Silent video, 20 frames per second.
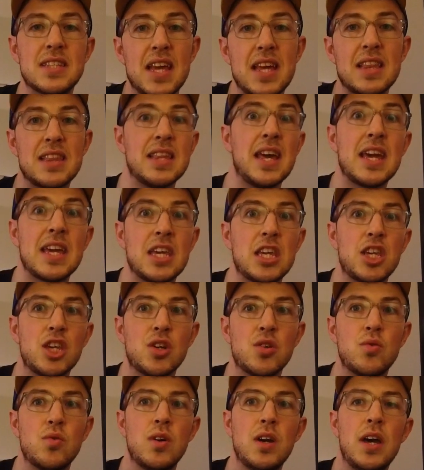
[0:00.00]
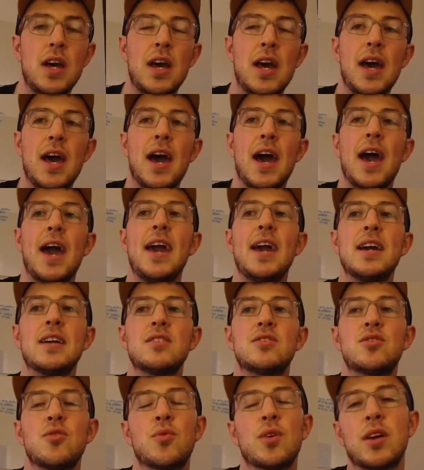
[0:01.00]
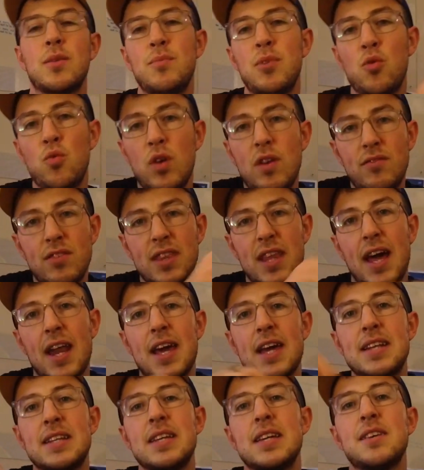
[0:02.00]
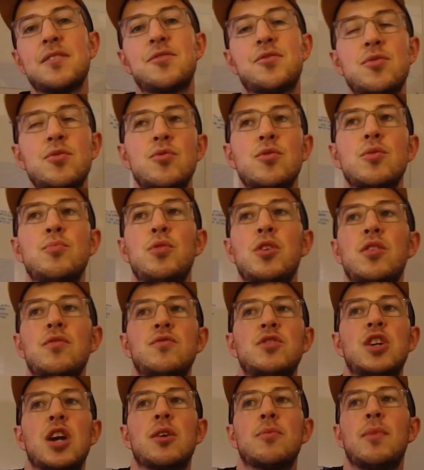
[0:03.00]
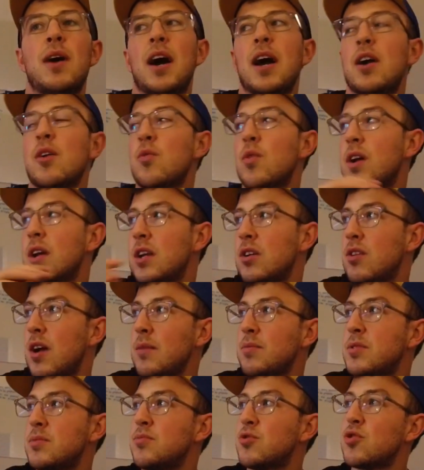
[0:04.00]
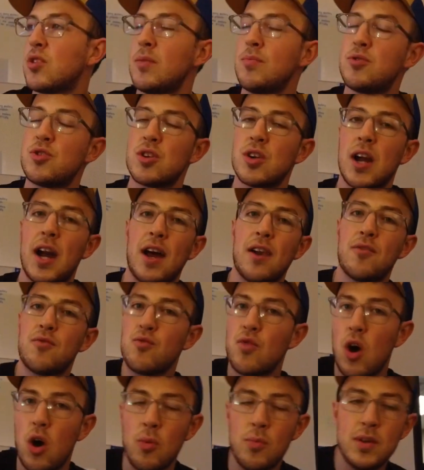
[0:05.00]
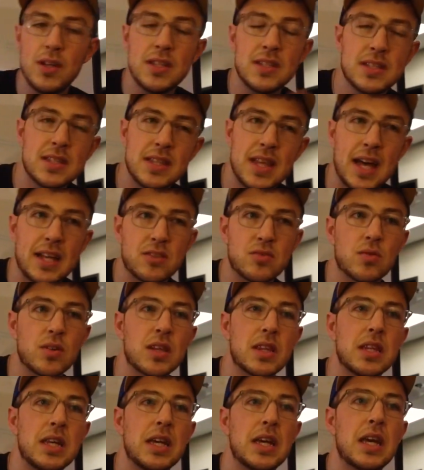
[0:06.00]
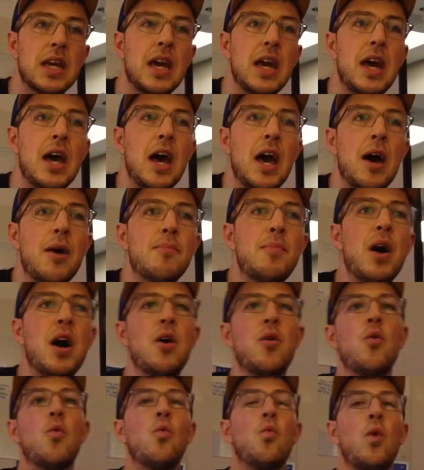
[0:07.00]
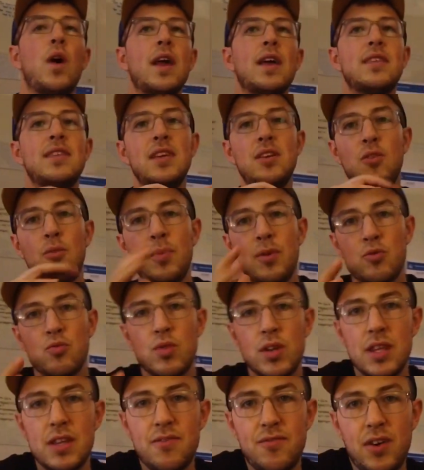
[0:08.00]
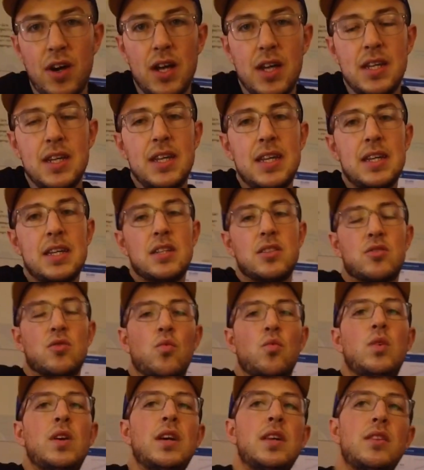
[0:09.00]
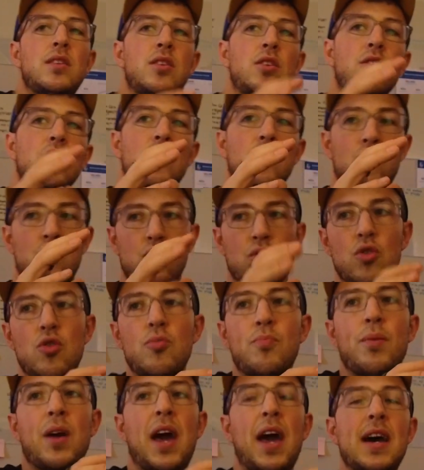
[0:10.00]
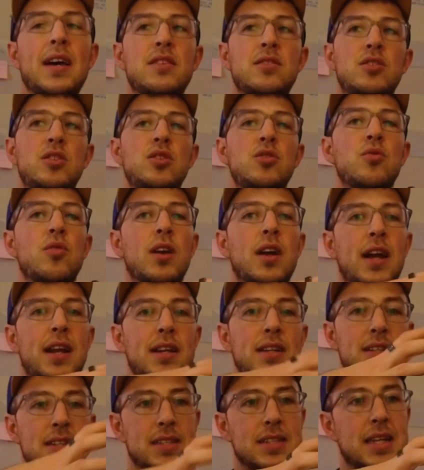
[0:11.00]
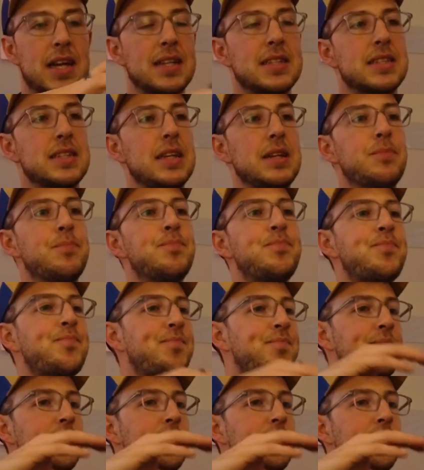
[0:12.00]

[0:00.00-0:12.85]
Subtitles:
say thank you. And so we're going to be weaving that idea through the book of Jeremiah. We're going to grab some scripture out of Romans, that sort of thing. But what I think will be really fun is with your group, as you are kind of discussing,